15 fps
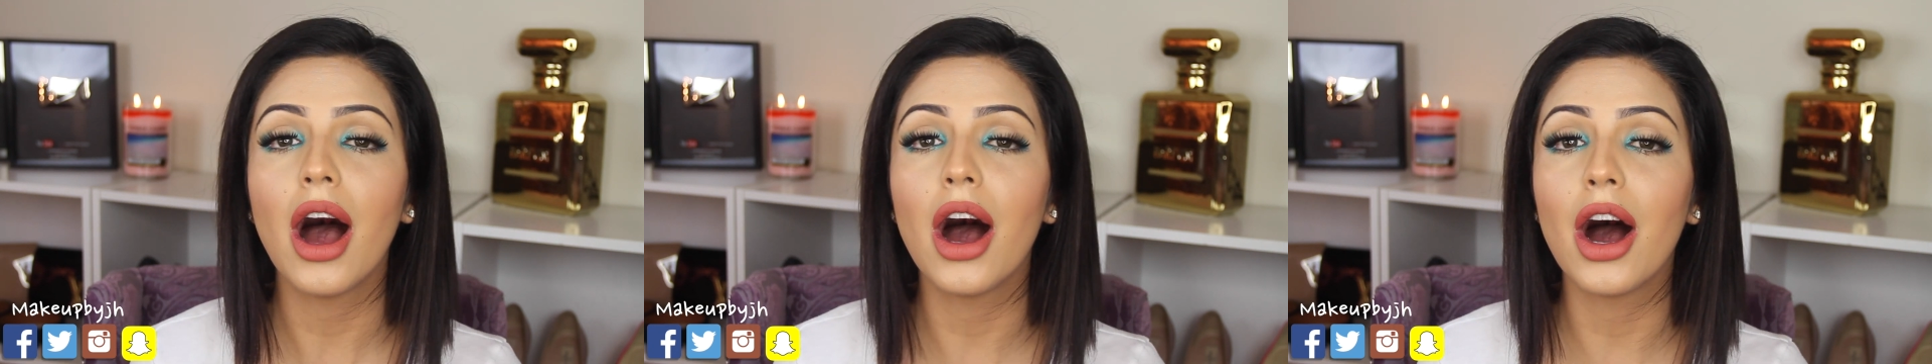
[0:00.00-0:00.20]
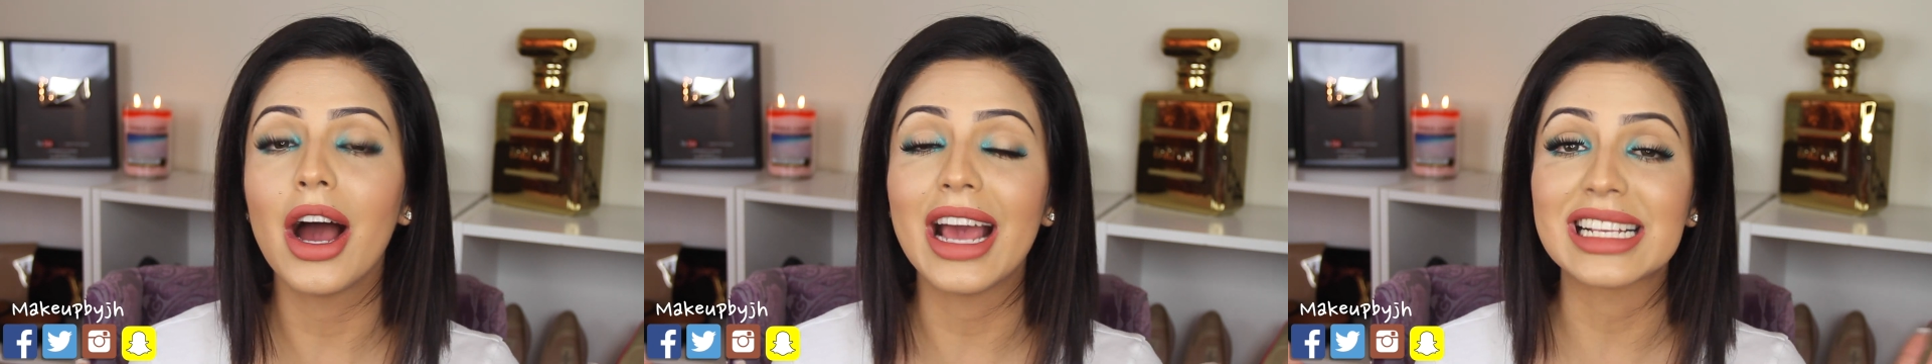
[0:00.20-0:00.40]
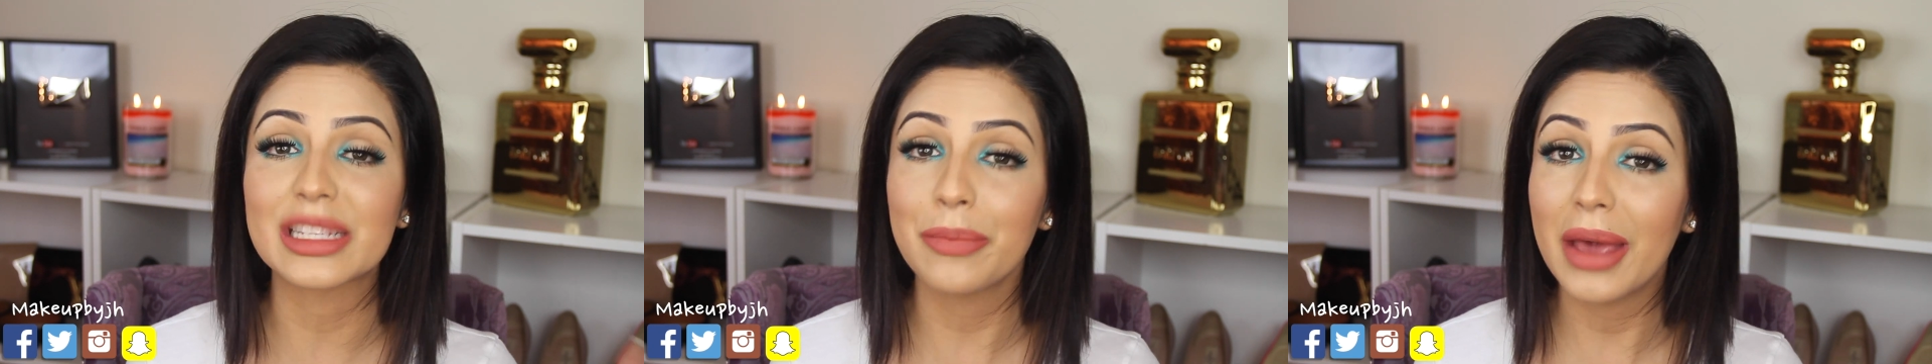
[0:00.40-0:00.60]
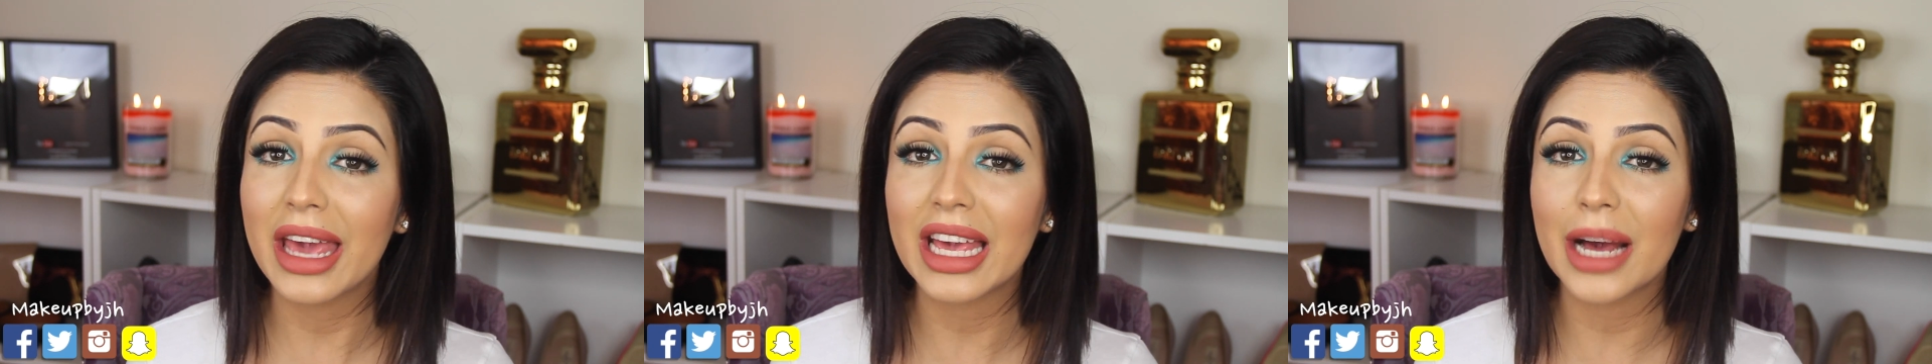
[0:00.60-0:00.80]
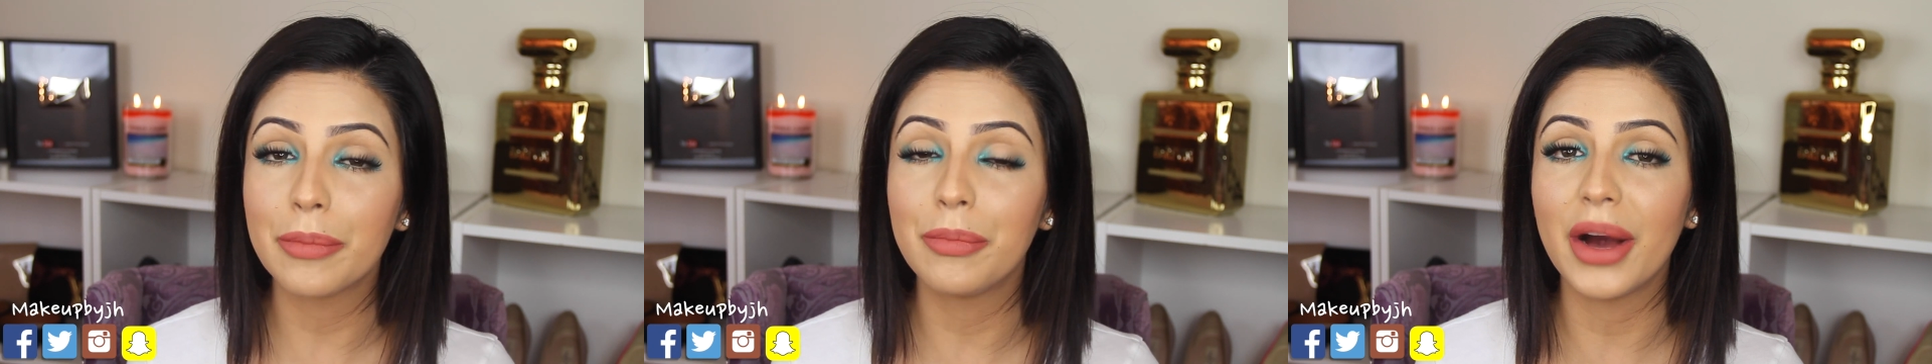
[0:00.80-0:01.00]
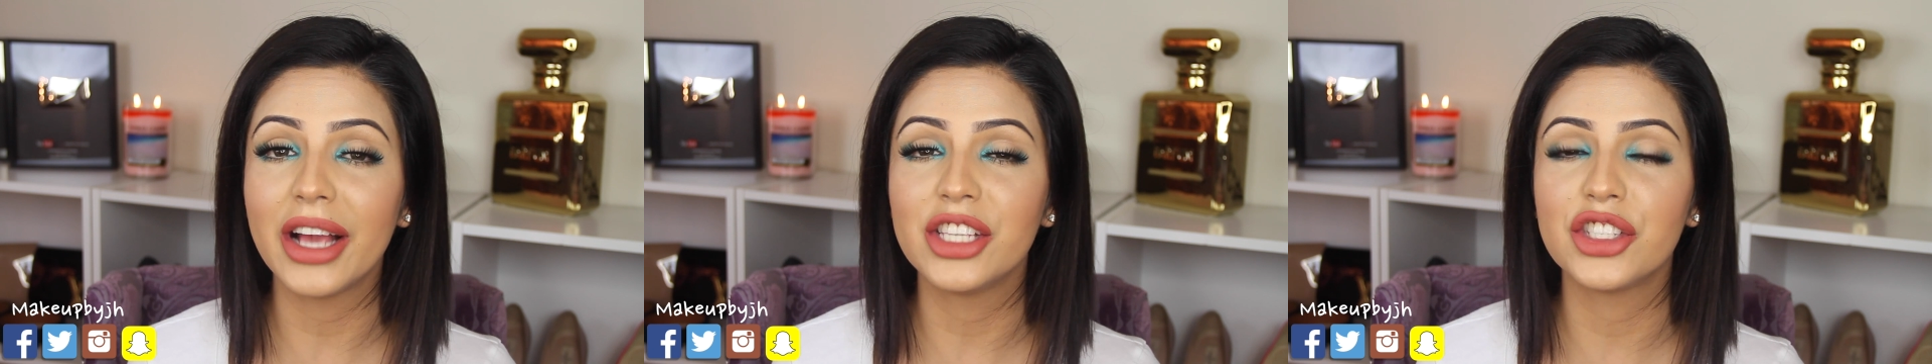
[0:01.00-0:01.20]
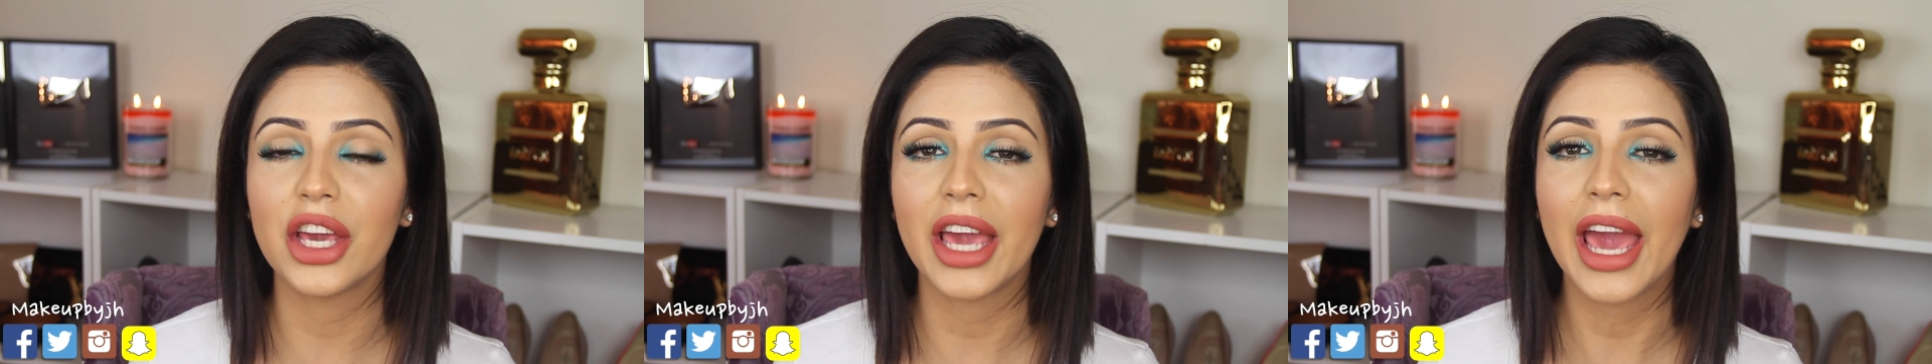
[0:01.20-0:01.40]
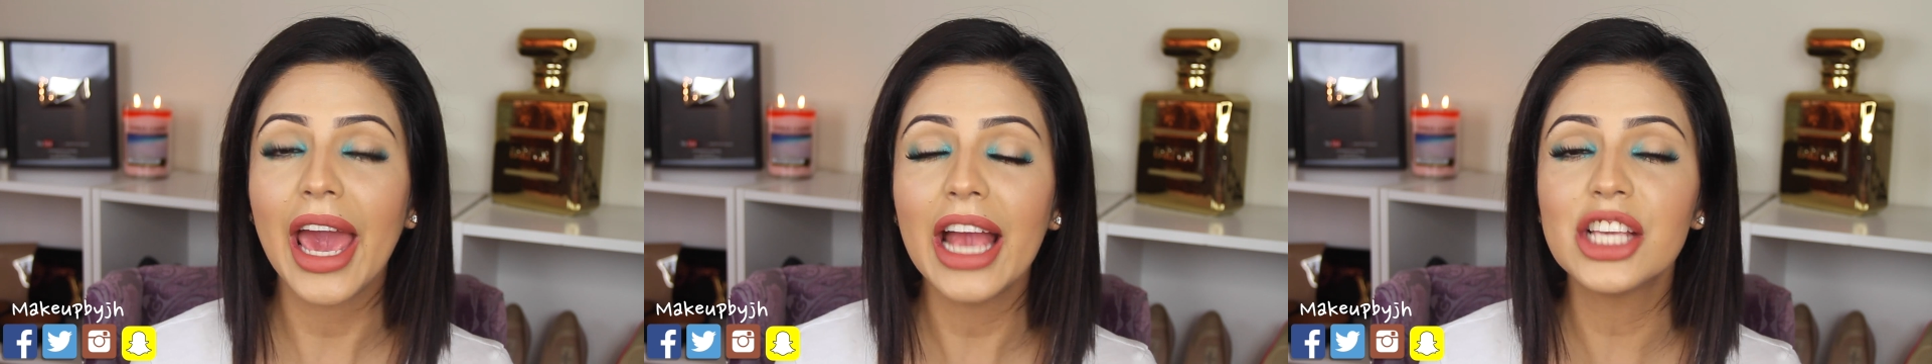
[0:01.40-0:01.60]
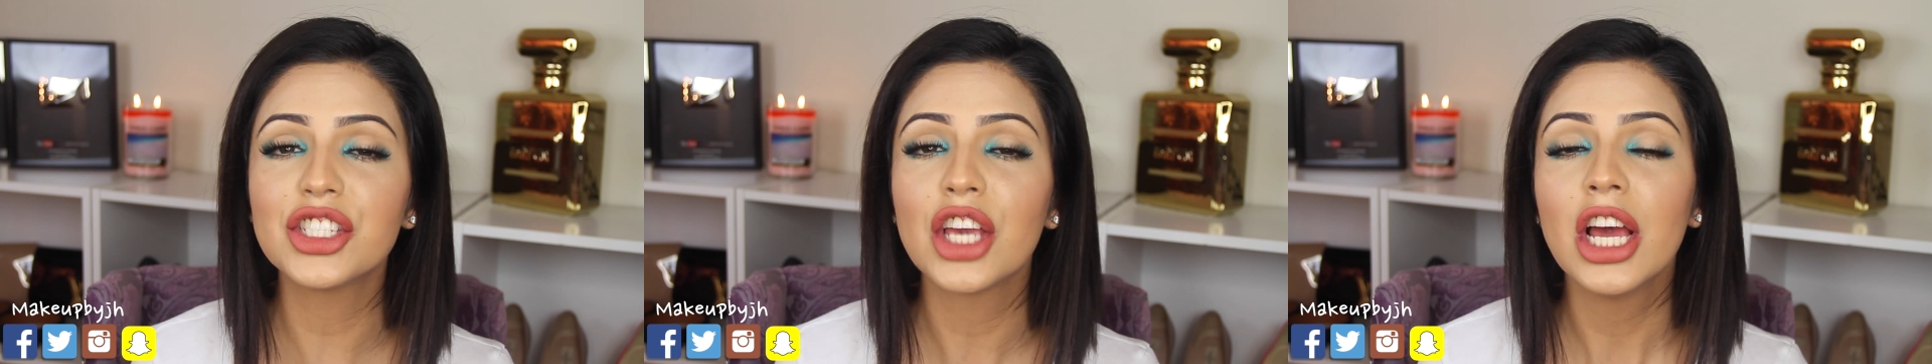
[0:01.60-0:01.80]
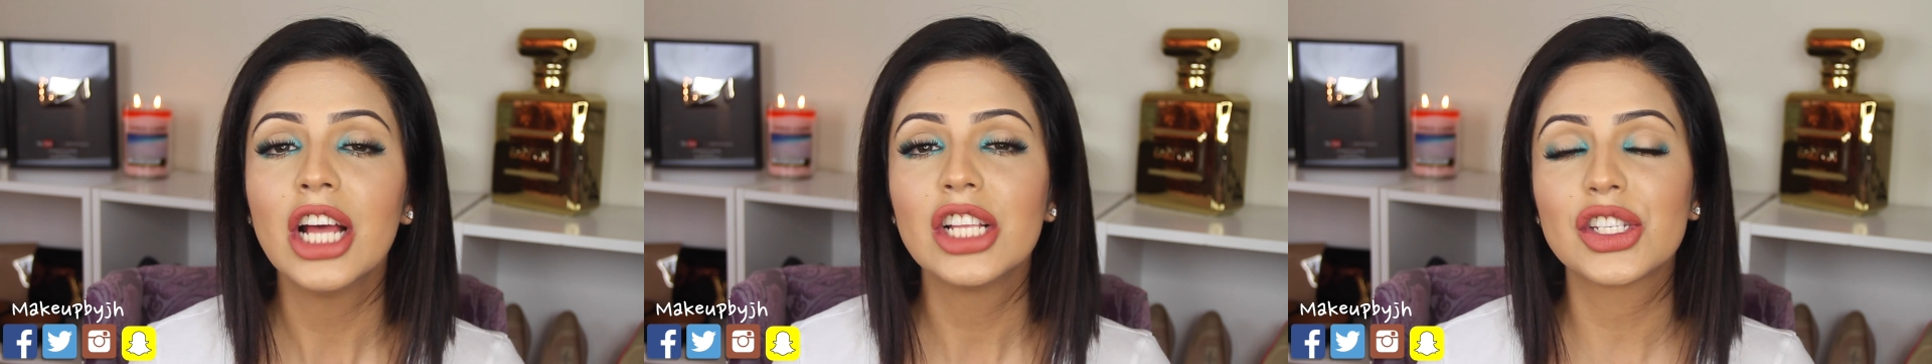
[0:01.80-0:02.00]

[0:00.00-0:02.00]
as Makeup by JH.